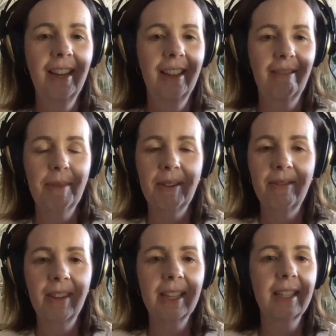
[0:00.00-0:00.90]
They've been
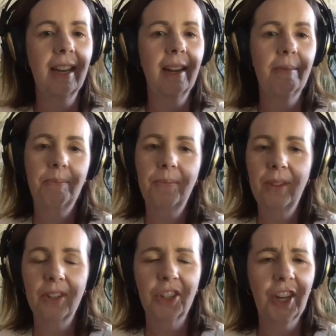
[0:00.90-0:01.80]
fixed up,
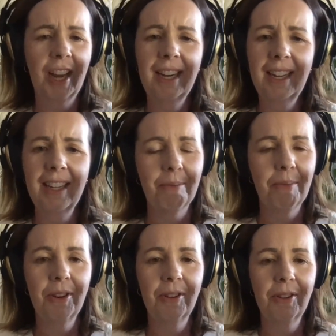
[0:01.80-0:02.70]
they're shiny, they're
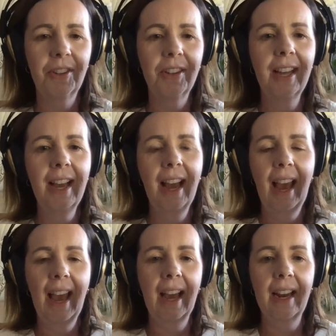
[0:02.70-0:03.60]
beautiful,
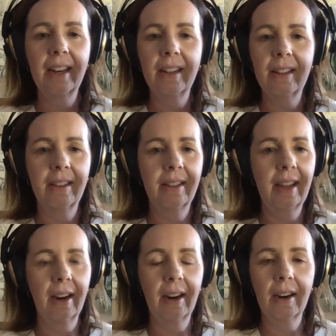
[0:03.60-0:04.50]
and
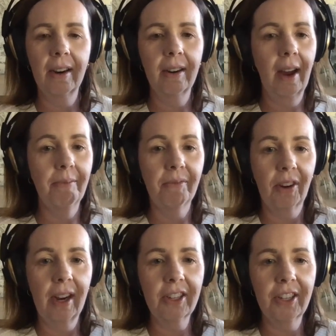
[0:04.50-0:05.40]
they are up for
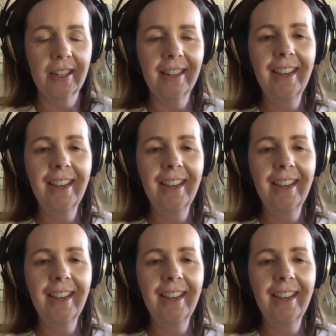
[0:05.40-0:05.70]
auction.